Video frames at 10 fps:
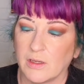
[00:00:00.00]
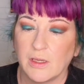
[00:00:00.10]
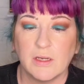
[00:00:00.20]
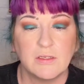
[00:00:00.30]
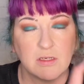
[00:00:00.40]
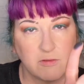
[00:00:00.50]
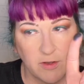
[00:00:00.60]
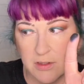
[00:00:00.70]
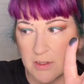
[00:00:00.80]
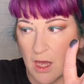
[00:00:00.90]
It does
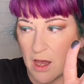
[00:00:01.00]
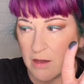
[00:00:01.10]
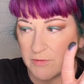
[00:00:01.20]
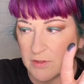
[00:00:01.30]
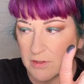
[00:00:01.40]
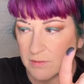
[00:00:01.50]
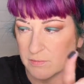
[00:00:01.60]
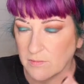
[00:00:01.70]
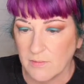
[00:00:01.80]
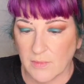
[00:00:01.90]
feel soft.
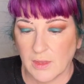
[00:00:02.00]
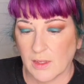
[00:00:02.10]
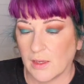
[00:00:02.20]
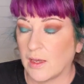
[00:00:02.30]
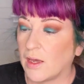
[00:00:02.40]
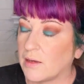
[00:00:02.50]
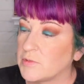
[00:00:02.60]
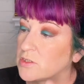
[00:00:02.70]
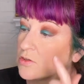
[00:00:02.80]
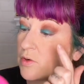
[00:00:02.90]
I'm
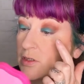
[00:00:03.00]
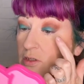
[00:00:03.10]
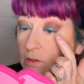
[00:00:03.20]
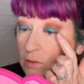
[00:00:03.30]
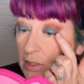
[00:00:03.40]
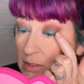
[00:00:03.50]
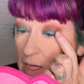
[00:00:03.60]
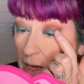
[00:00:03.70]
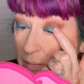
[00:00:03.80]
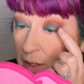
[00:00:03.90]
just going to
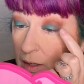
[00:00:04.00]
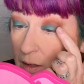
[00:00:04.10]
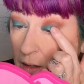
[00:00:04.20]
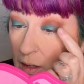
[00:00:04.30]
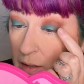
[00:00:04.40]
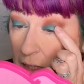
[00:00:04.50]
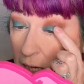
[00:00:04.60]
tap it on the